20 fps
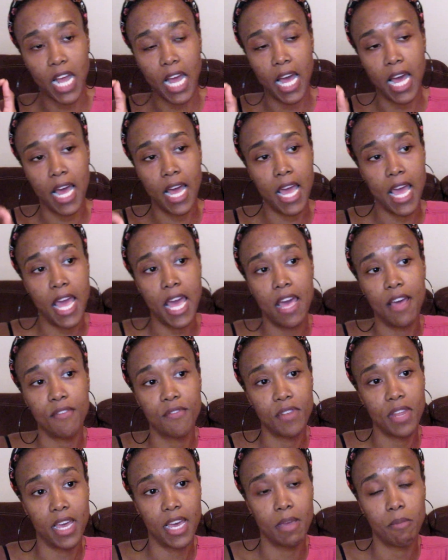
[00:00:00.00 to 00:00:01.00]
I
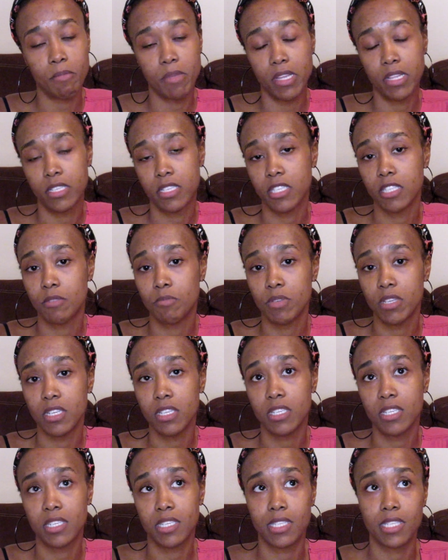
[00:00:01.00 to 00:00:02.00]
have not been to the
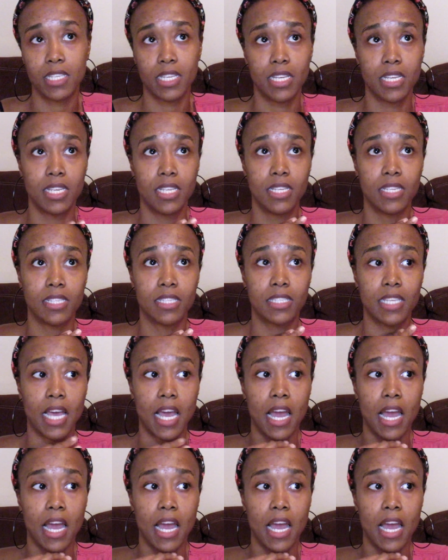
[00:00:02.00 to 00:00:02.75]
beach since